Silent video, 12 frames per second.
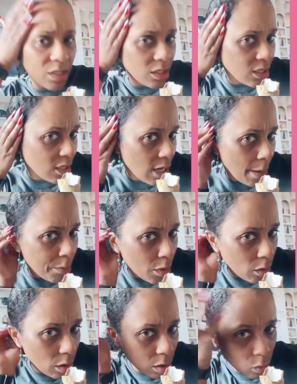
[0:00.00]
and slap
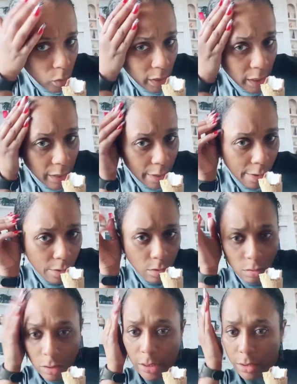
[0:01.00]
your little wig
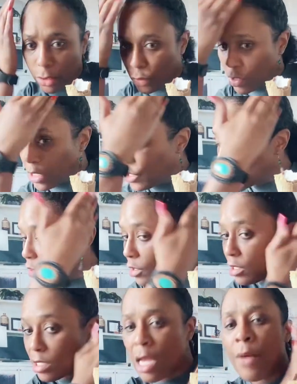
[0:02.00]
on and grease your
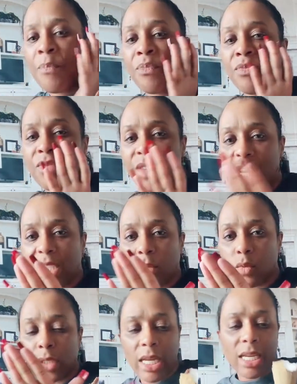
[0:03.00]
little,
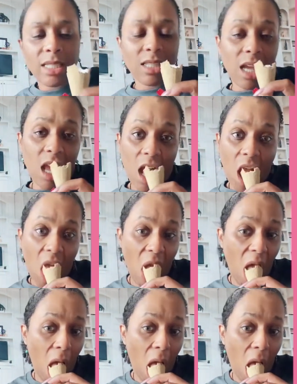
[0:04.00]
that's when they get scared.